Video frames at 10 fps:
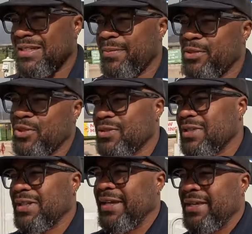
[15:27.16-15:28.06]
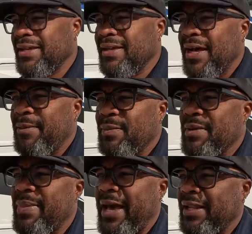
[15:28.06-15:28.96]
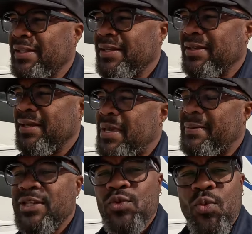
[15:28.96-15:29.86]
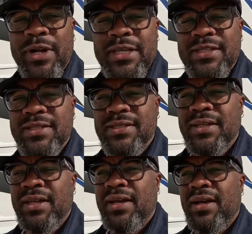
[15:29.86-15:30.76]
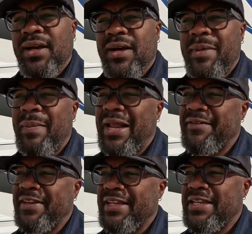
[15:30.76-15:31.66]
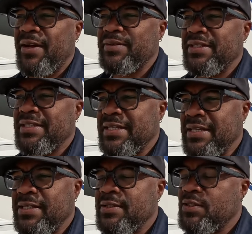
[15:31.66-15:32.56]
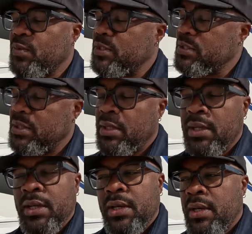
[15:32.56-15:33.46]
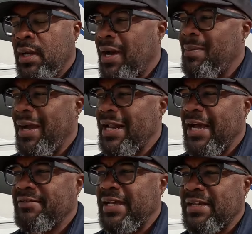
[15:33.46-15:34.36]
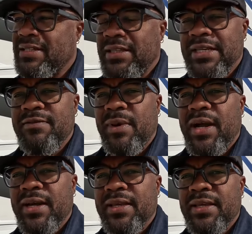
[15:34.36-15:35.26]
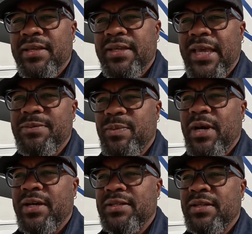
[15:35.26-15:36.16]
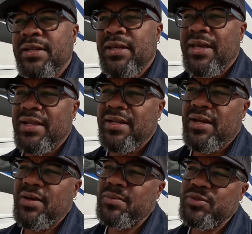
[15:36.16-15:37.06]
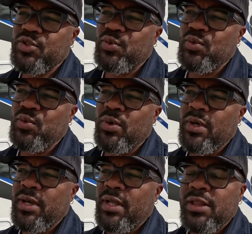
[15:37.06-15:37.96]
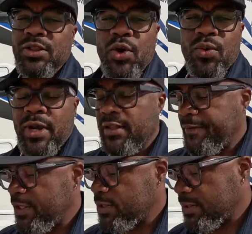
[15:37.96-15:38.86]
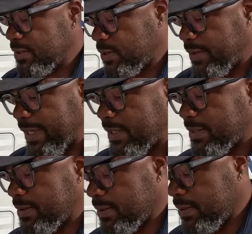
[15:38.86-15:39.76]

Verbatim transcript: the temperatures look like I'm gonna be battling maybe 20s. Um, it might even get down to the teens, which I might have to actually leave my camp spot and come to lower elevation so that